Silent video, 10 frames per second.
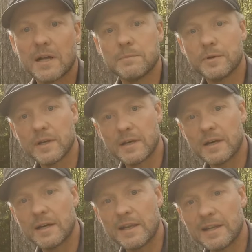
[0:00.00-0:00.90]
I'll put
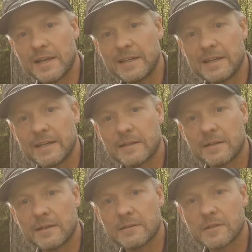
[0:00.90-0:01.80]
a link
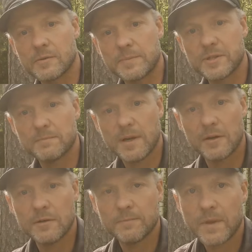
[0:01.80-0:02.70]
in the description
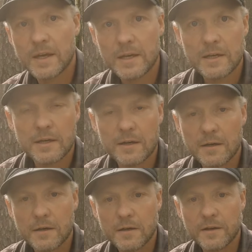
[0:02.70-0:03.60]
below
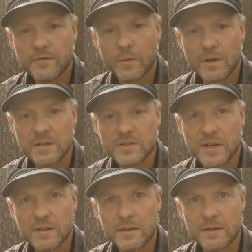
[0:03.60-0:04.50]
if you want to
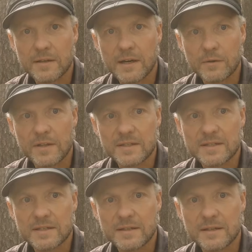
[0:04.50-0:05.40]
check out
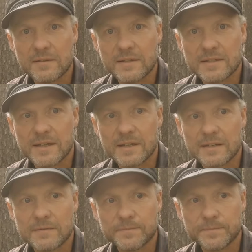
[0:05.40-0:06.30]
this site.